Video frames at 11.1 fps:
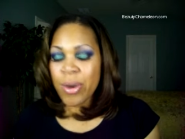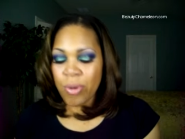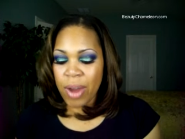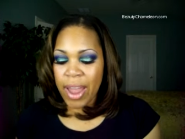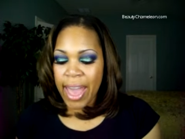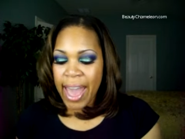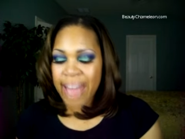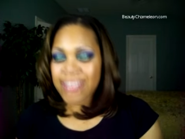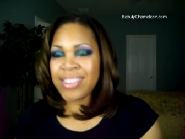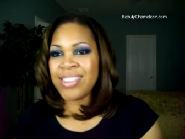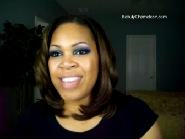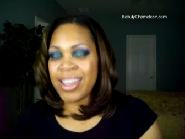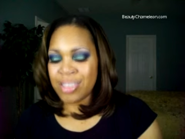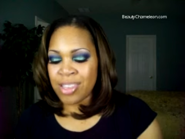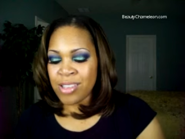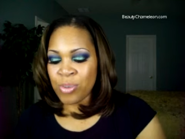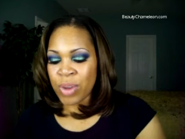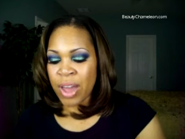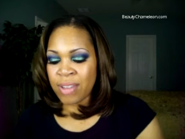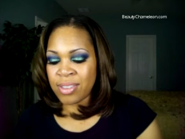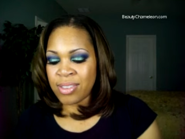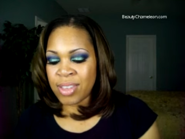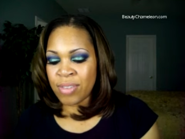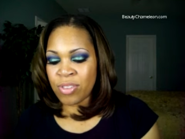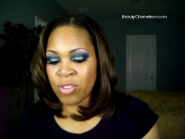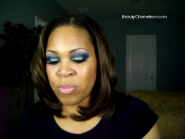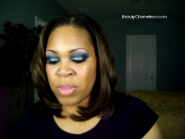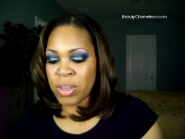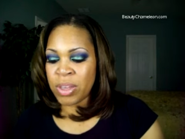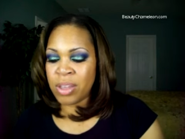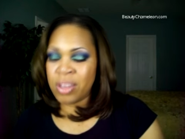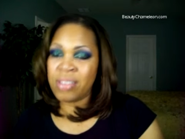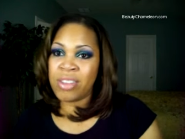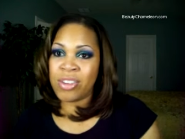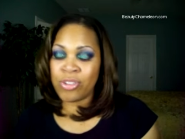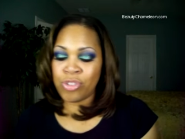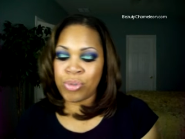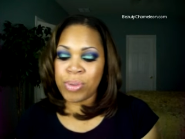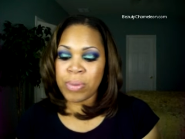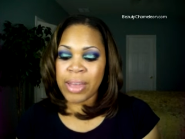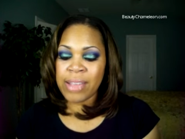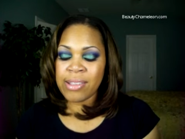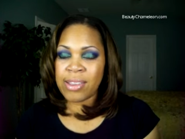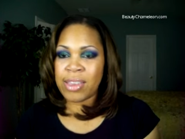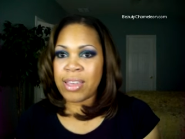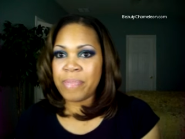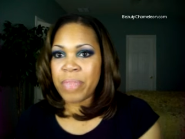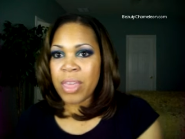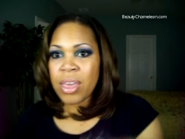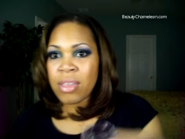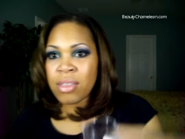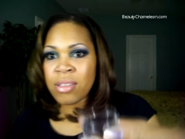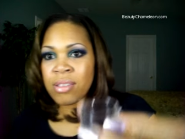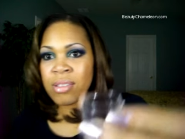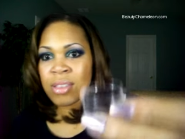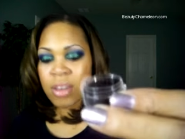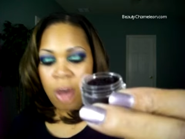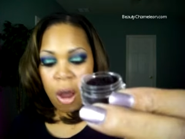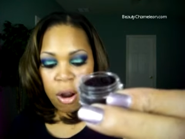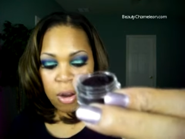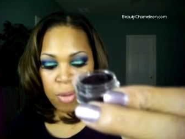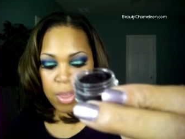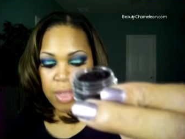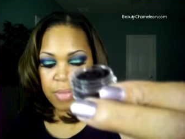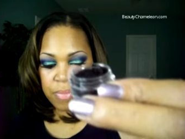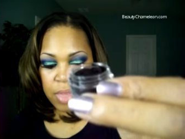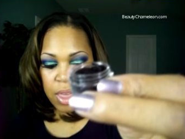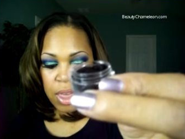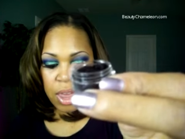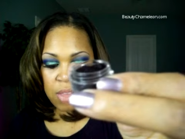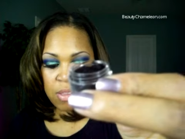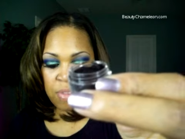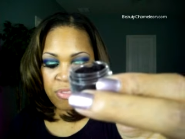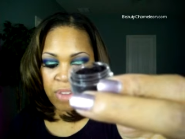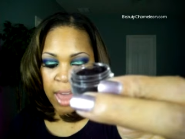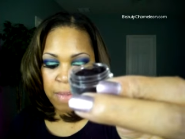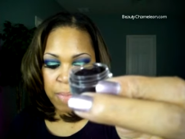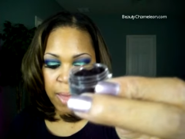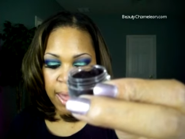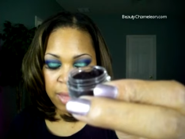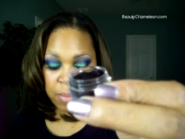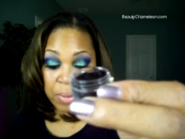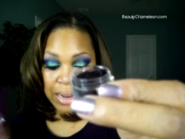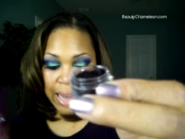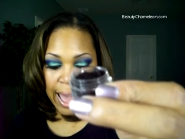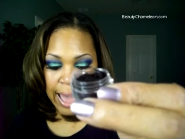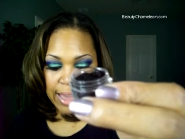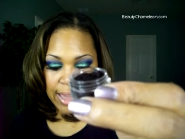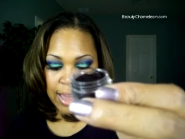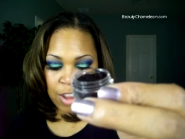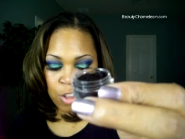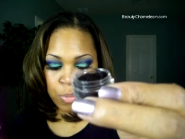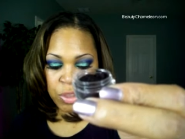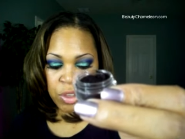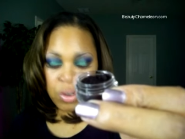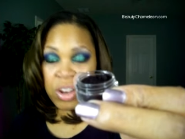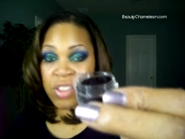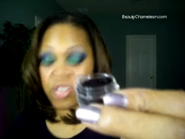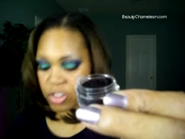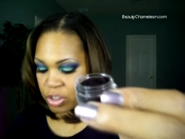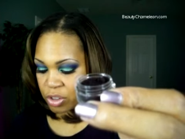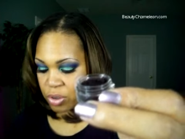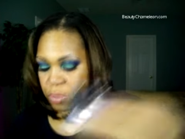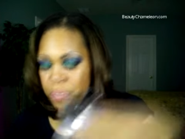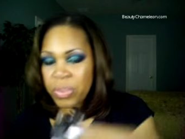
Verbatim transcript: Where I had to check this one out to see if this would be a good contender to replacing it. This is the Carbon, and it's a flat back black, and it's pure in its hue.